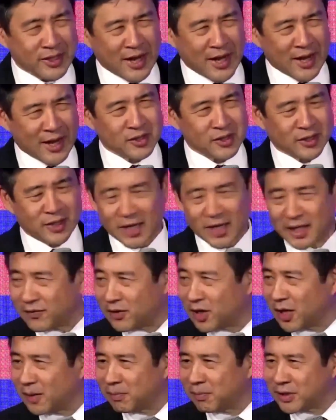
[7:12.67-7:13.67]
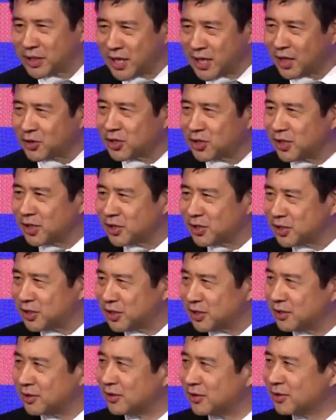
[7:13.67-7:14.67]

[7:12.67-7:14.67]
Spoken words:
has kind of a protectionist